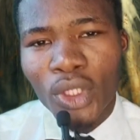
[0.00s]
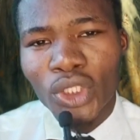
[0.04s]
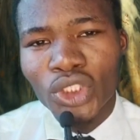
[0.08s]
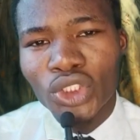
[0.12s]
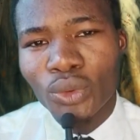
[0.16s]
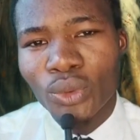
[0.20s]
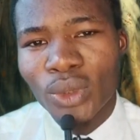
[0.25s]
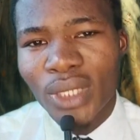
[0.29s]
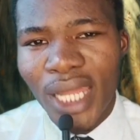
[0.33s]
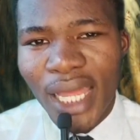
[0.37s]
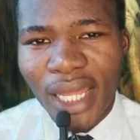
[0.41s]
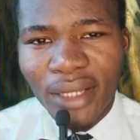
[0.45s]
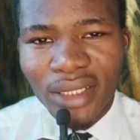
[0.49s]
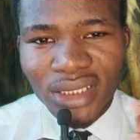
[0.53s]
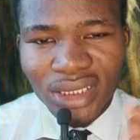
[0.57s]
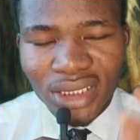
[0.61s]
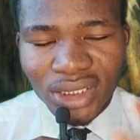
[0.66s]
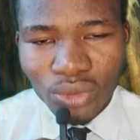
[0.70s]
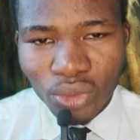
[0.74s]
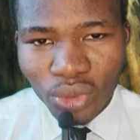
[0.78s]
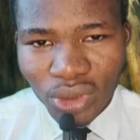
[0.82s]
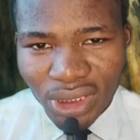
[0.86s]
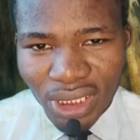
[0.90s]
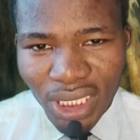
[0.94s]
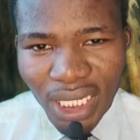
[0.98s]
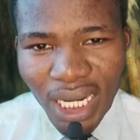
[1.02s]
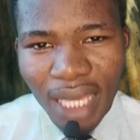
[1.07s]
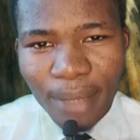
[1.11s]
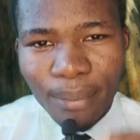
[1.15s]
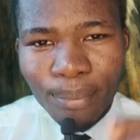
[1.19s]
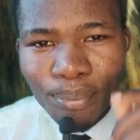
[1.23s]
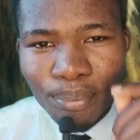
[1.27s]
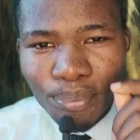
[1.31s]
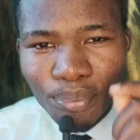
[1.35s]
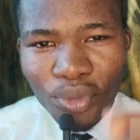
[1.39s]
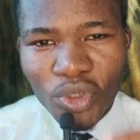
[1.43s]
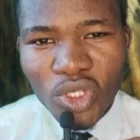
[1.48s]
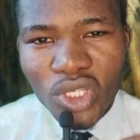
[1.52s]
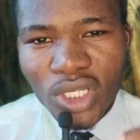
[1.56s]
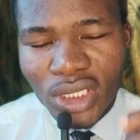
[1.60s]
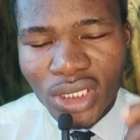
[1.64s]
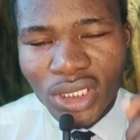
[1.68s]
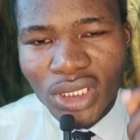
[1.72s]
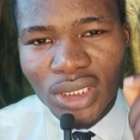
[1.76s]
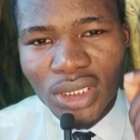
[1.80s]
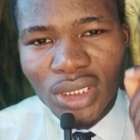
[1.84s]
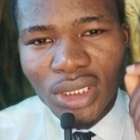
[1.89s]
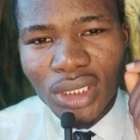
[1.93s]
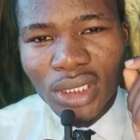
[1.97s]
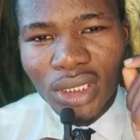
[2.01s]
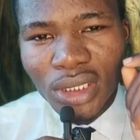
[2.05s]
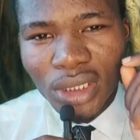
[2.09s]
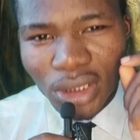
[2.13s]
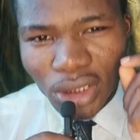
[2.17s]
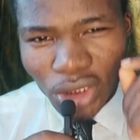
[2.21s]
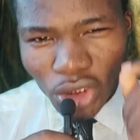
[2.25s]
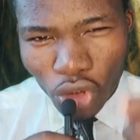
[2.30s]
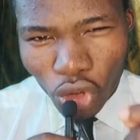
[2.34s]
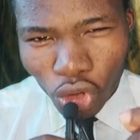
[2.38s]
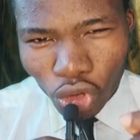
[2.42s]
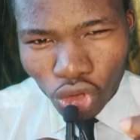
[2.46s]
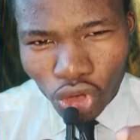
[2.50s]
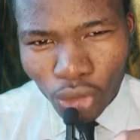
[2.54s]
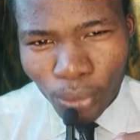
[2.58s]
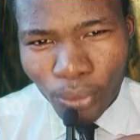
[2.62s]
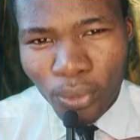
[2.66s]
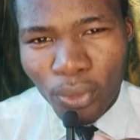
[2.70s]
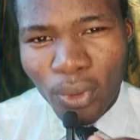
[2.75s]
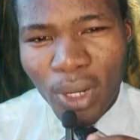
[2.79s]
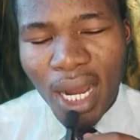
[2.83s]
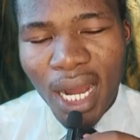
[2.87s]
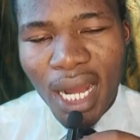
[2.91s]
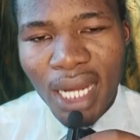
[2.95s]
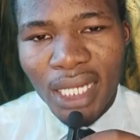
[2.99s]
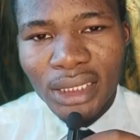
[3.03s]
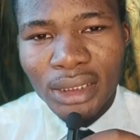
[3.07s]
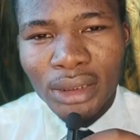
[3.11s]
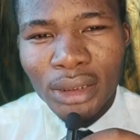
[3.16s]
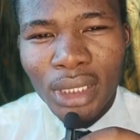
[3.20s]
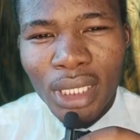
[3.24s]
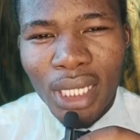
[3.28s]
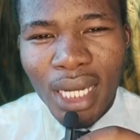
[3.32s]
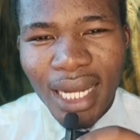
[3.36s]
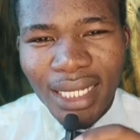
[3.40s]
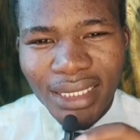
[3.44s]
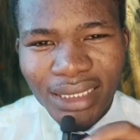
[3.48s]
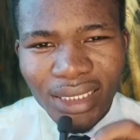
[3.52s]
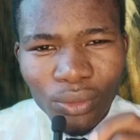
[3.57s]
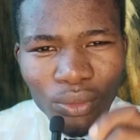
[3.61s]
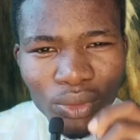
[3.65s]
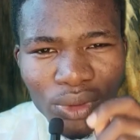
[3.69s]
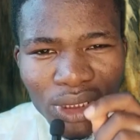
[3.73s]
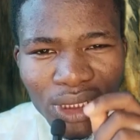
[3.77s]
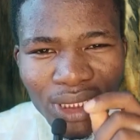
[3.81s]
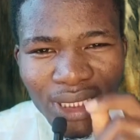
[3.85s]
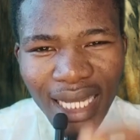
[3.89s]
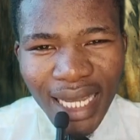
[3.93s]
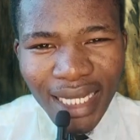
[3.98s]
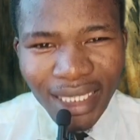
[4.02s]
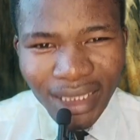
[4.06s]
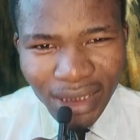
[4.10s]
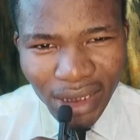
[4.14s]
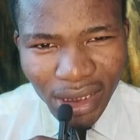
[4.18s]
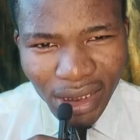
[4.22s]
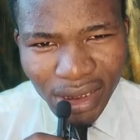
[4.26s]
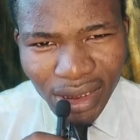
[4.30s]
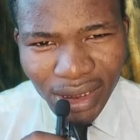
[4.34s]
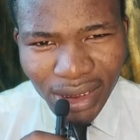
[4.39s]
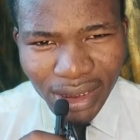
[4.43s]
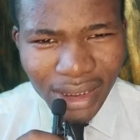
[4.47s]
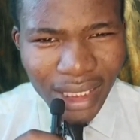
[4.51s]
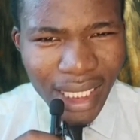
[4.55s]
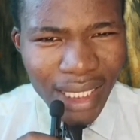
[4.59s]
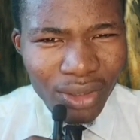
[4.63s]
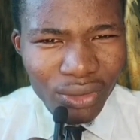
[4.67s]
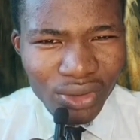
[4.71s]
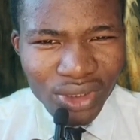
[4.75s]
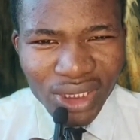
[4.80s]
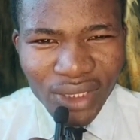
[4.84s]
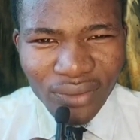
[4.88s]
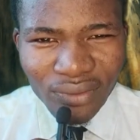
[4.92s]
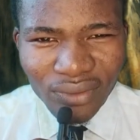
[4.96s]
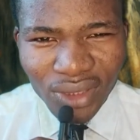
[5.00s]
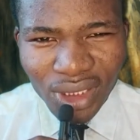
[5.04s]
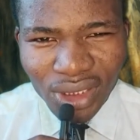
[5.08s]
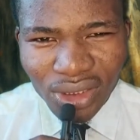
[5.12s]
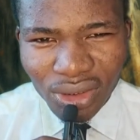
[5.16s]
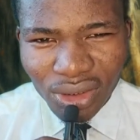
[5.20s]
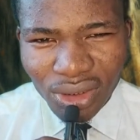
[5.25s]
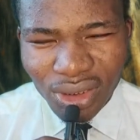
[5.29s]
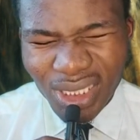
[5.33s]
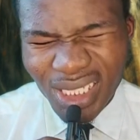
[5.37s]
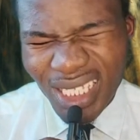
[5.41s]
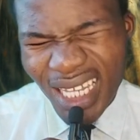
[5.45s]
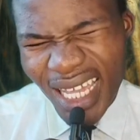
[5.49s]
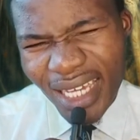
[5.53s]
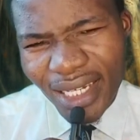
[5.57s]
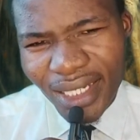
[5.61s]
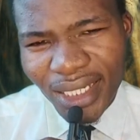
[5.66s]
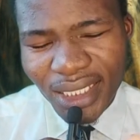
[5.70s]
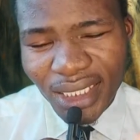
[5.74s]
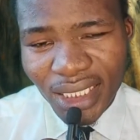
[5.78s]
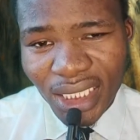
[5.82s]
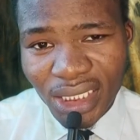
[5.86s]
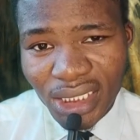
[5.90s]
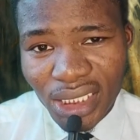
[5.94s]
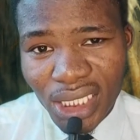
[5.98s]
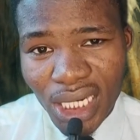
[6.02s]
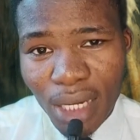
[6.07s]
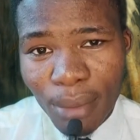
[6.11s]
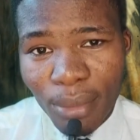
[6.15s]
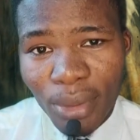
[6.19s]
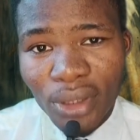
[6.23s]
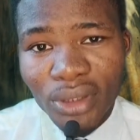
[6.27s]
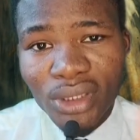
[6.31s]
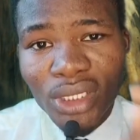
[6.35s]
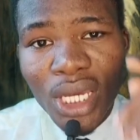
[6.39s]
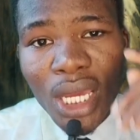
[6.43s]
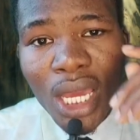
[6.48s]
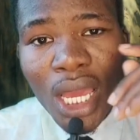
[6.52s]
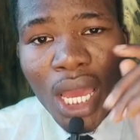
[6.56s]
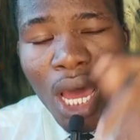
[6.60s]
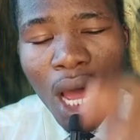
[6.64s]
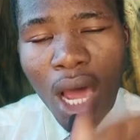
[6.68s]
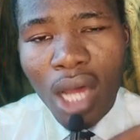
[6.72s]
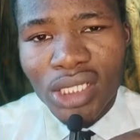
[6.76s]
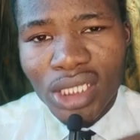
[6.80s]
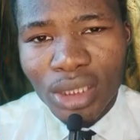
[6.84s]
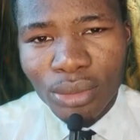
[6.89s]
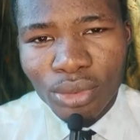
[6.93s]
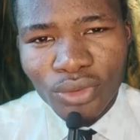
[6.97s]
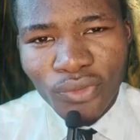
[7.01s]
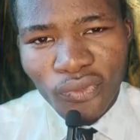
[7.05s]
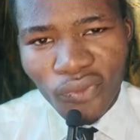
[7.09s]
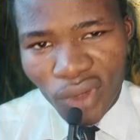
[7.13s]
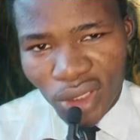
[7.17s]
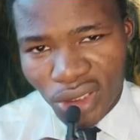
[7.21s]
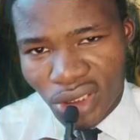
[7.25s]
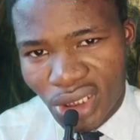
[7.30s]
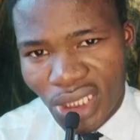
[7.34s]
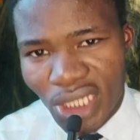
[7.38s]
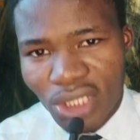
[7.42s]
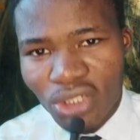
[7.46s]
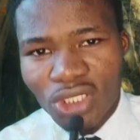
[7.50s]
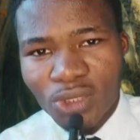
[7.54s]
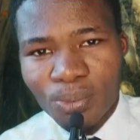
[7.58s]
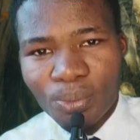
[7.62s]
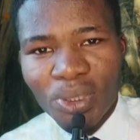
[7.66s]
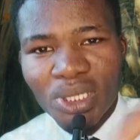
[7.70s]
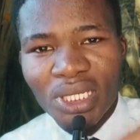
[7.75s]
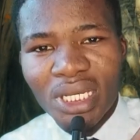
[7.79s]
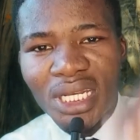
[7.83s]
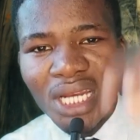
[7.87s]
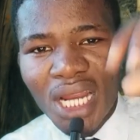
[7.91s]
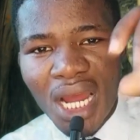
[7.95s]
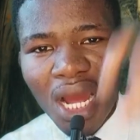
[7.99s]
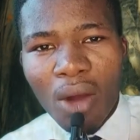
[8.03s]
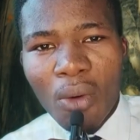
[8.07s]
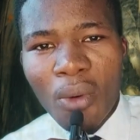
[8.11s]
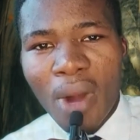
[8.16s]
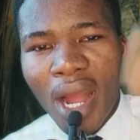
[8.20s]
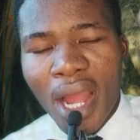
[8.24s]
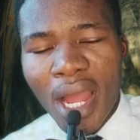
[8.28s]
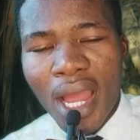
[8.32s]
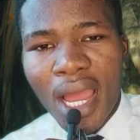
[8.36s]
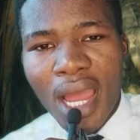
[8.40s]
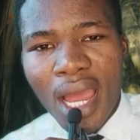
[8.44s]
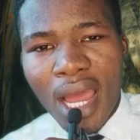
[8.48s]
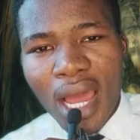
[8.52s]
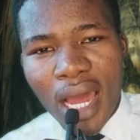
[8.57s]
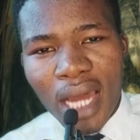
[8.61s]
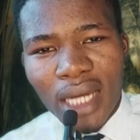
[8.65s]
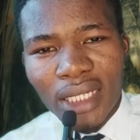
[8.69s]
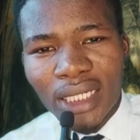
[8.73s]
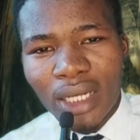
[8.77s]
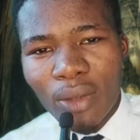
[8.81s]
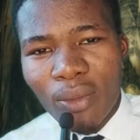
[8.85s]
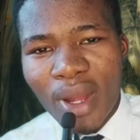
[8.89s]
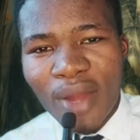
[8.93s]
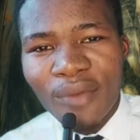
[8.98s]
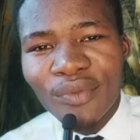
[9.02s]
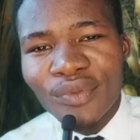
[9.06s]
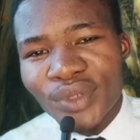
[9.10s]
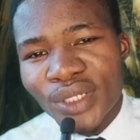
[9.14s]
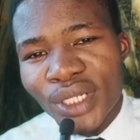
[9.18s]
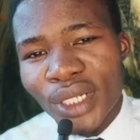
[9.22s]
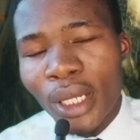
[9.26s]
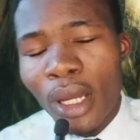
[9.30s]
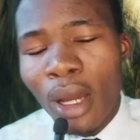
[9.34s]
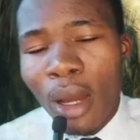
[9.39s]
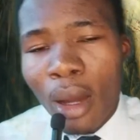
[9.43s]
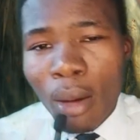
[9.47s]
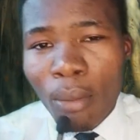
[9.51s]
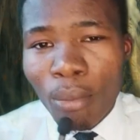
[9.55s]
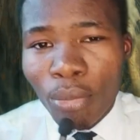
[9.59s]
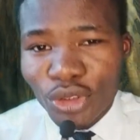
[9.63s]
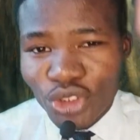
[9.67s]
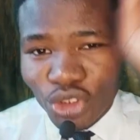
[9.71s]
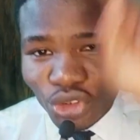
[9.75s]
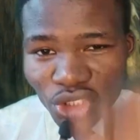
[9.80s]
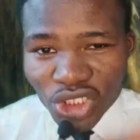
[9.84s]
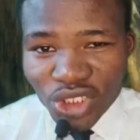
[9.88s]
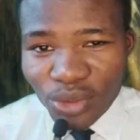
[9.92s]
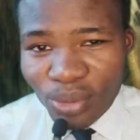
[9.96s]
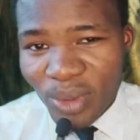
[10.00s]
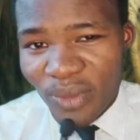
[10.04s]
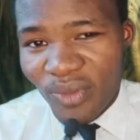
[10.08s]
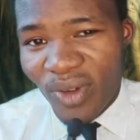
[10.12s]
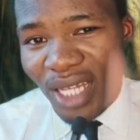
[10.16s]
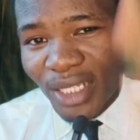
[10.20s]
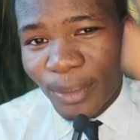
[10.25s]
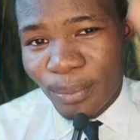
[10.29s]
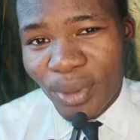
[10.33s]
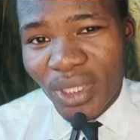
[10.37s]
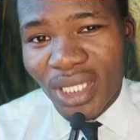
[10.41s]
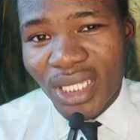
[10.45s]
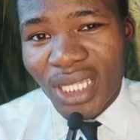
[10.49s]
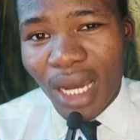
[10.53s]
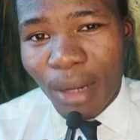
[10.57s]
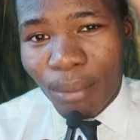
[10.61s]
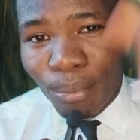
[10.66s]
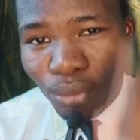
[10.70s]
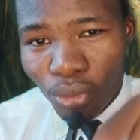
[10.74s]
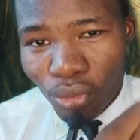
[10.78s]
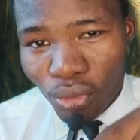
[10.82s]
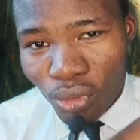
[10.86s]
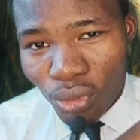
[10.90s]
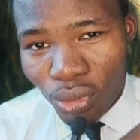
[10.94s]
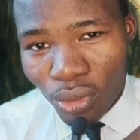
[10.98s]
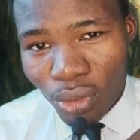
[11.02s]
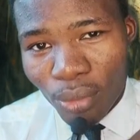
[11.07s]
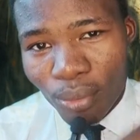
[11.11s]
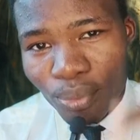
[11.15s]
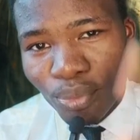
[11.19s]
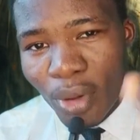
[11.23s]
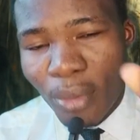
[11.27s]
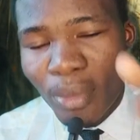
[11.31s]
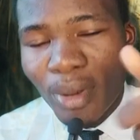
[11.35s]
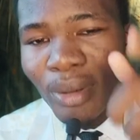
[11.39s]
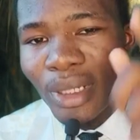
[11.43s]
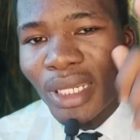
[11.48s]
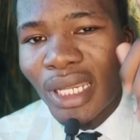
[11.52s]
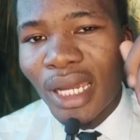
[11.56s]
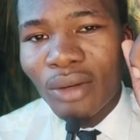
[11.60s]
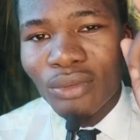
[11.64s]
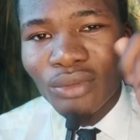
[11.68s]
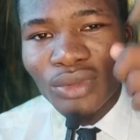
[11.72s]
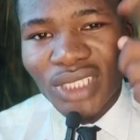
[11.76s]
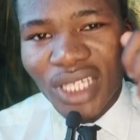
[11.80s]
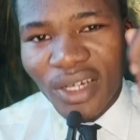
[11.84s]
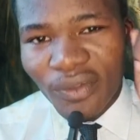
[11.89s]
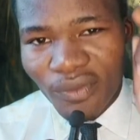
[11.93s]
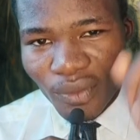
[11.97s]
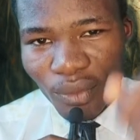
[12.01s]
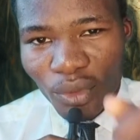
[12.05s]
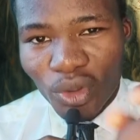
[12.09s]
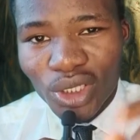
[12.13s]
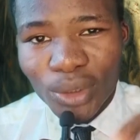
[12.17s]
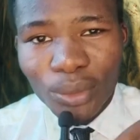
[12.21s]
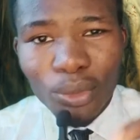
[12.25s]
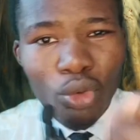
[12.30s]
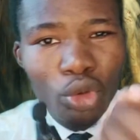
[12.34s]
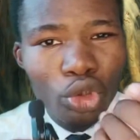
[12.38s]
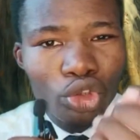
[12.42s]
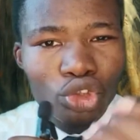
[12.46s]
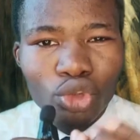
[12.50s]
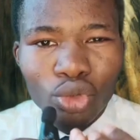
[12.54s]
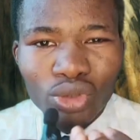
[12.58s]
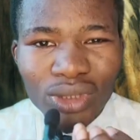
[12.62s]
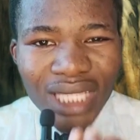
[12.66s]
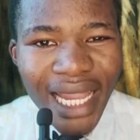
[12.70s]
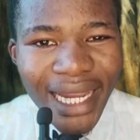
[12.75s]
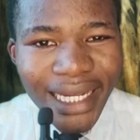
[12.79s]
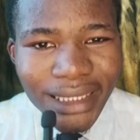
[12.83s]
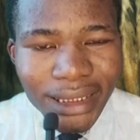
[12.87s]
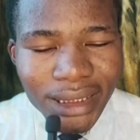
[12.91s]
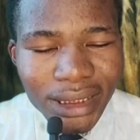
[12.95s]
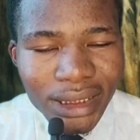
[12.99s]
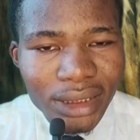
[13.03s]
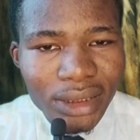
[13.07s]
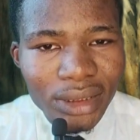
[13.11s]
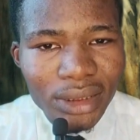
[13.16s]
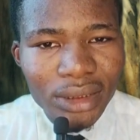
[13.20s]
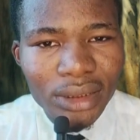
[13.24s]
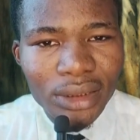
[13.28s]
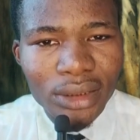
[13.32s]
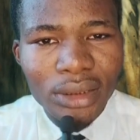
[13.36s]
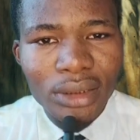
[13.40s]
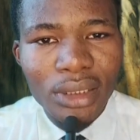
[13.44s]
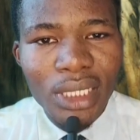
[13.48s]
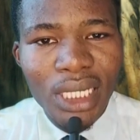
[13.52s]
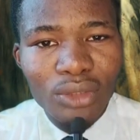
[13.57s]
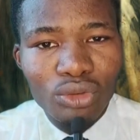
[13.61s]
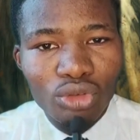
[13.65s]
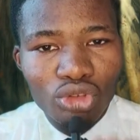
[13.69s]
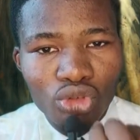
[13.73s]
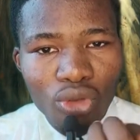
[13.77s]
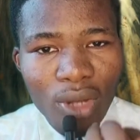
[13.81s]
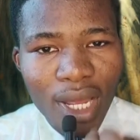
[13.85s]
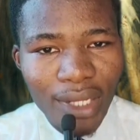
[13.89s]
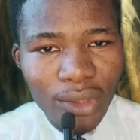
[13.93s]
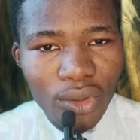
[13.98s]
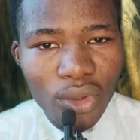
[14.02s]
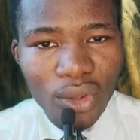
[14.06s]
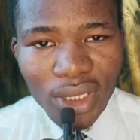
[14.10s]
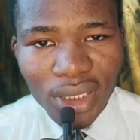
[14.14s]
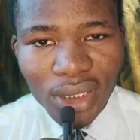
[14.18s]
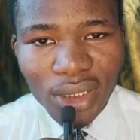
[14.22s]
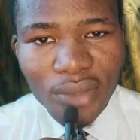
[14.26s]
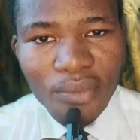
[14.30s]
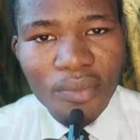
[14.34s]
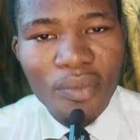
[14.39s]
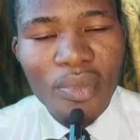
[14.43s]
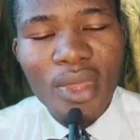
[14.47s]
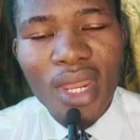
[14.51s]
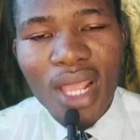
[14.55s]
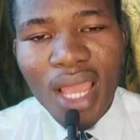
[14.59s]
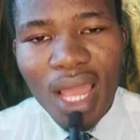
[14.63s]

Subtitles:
So what I did was that I picked the audiobook, and I think within 9 days, 9 or 7 days, or 9, 8 days here about, I was able to finish it. I just picked an hour every day. But trust me, if I had picked that book, probably I wouldn't have finished because the book was so tiny. It was so annoying.